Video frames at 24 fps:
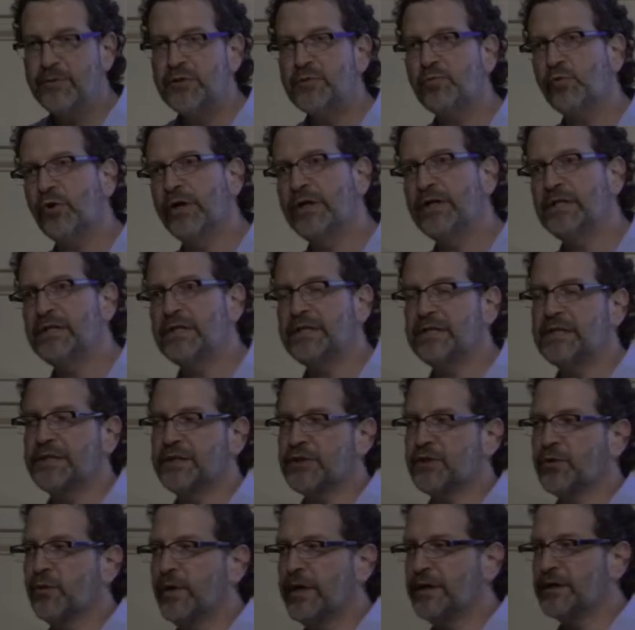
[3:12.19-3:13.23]
is brain in these
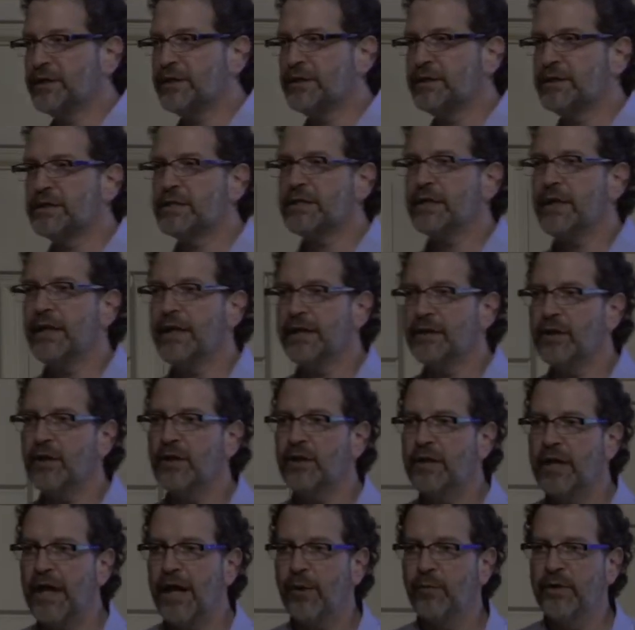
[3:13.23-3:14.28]
situations, and
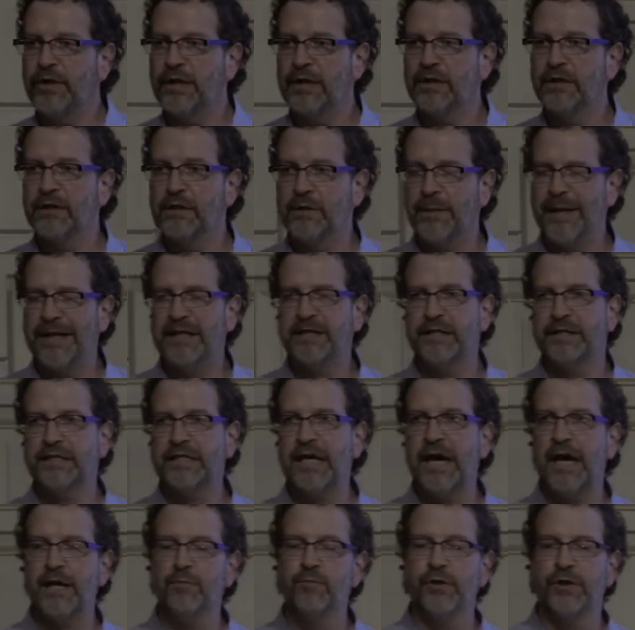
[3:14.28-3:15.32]
now we can eliminate the
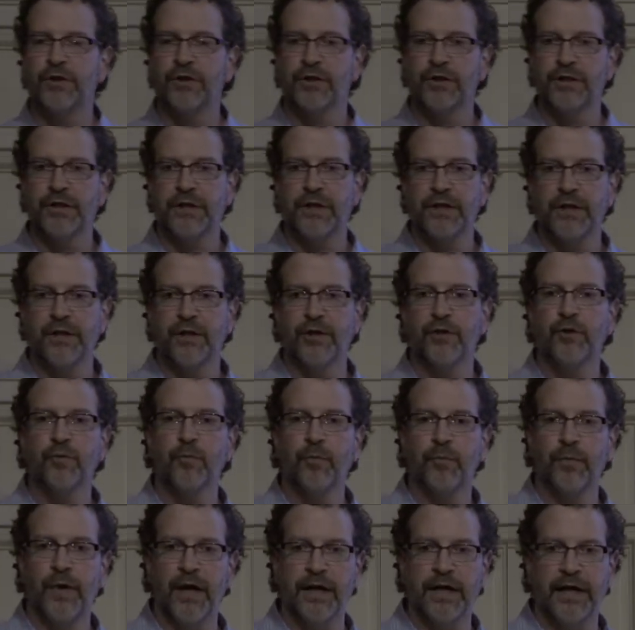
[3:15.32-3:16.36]
time barrier to care
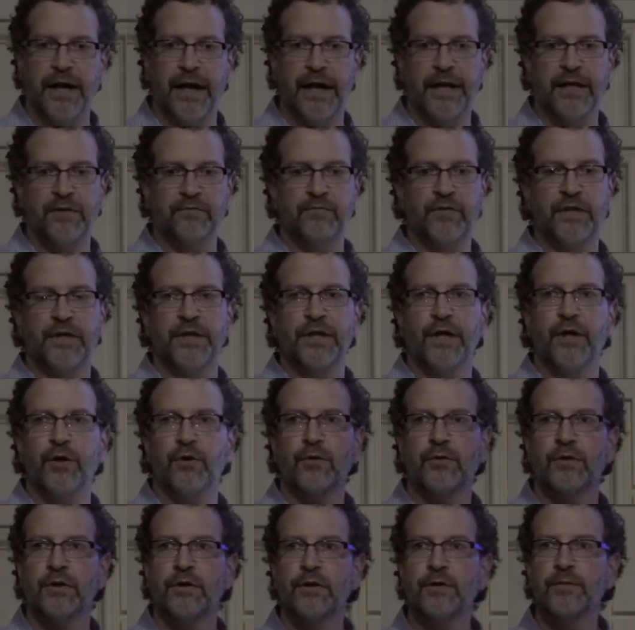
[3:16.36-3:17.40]
by adding video.
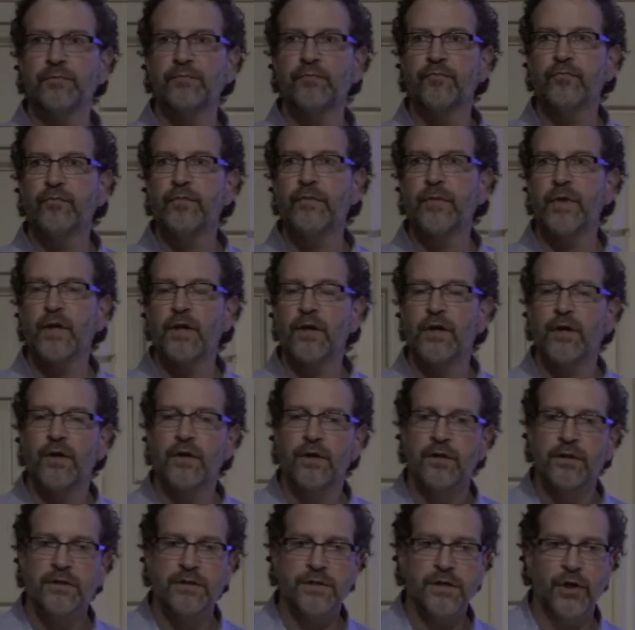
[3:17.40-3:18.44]

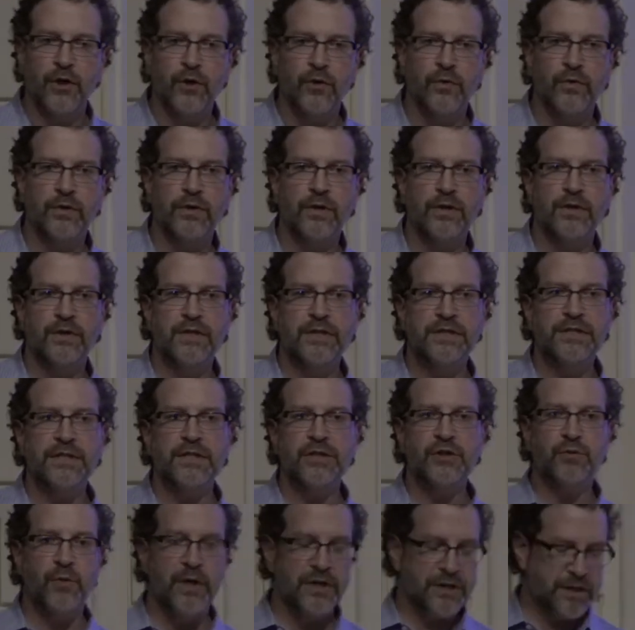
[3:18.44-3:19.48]
So these
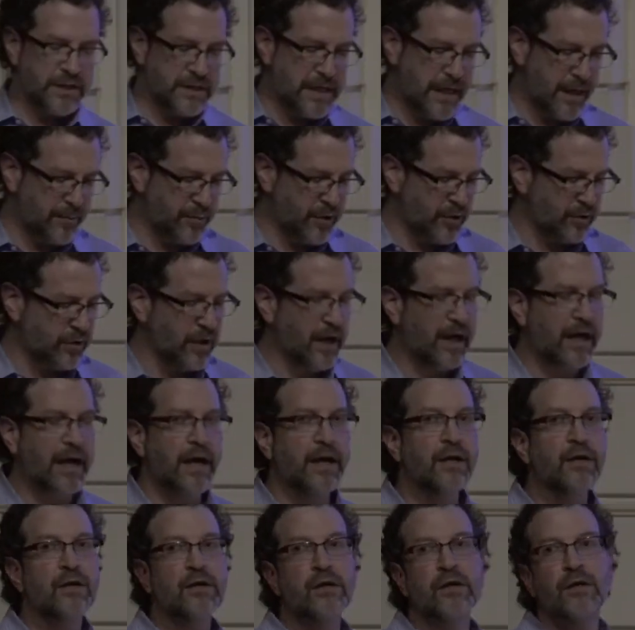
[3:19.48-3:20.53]
situations happen a
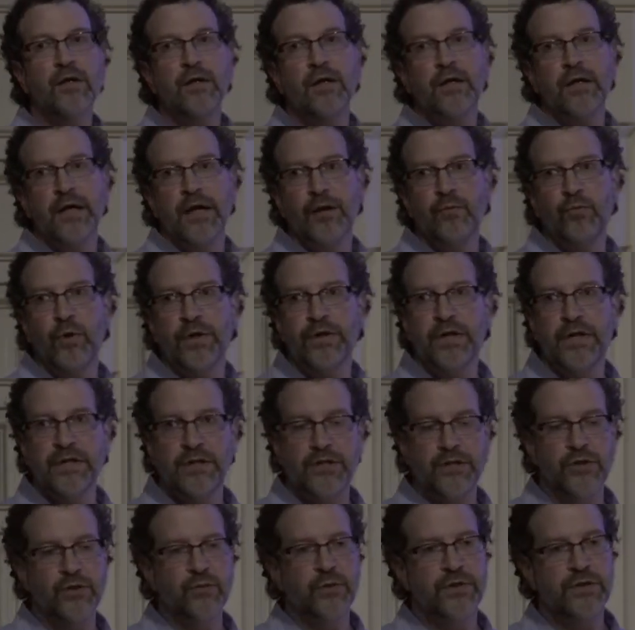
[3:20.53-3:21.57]
lot, and when they
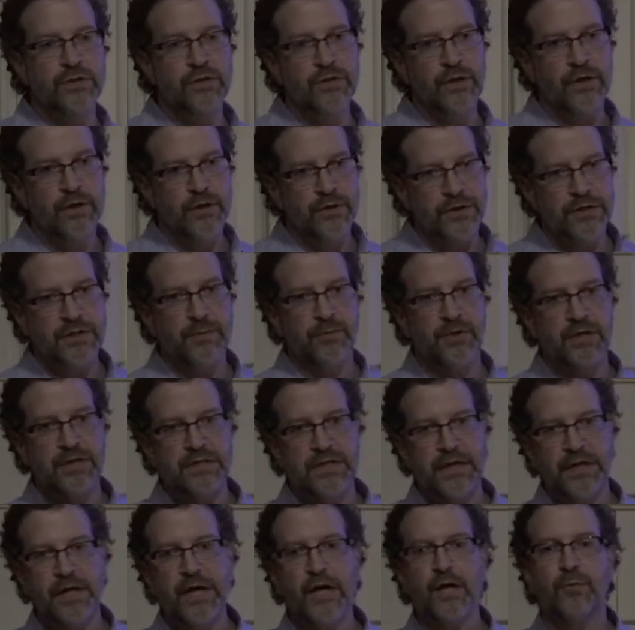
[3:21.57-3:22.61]
do, we do know there's some things
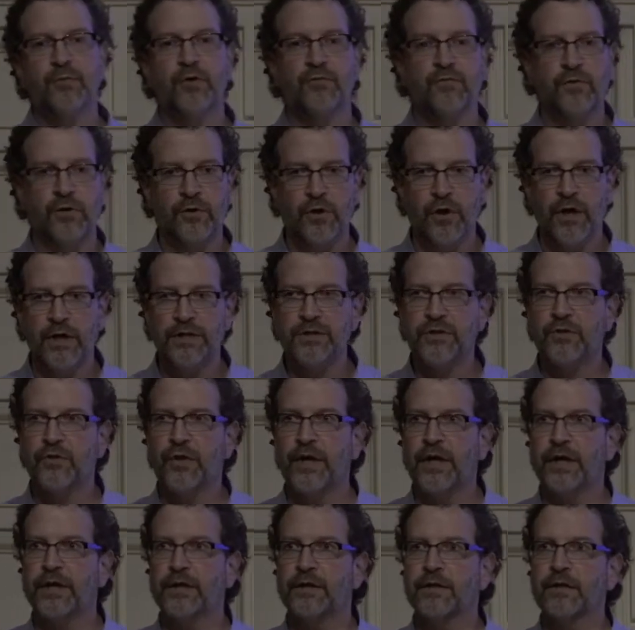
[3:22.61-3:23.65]
that help. A phone call is
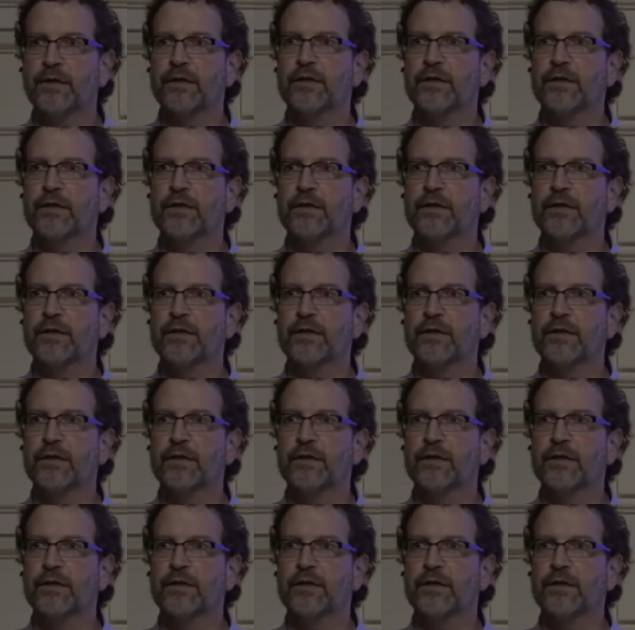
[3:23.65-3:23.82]
great.